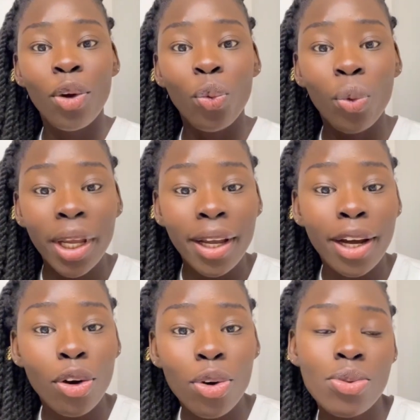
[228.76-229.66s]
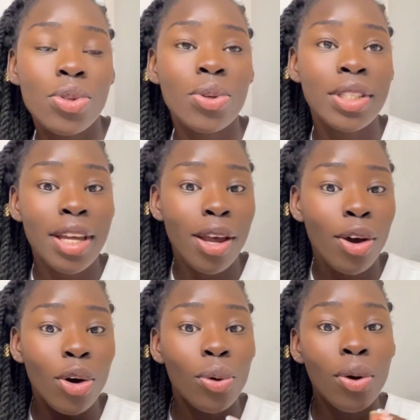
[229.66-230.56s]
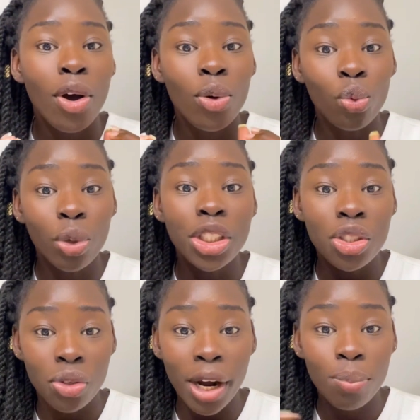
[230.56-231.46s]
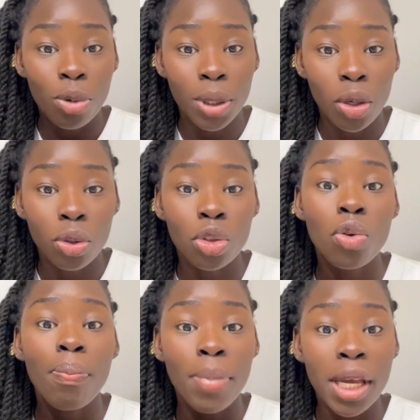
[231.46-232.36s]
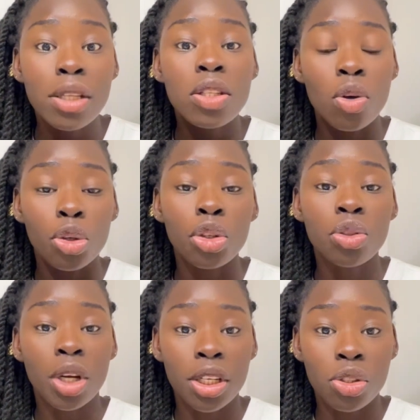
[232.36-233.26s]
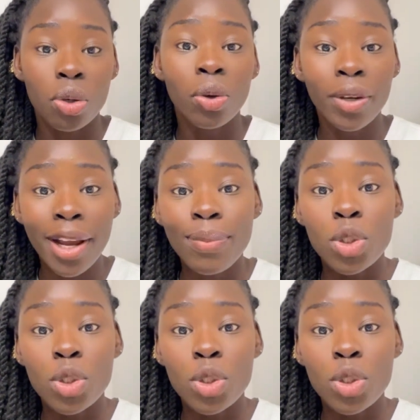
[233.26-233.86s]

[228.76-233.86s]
We can also tell which tribe you belong to based on your traditional name.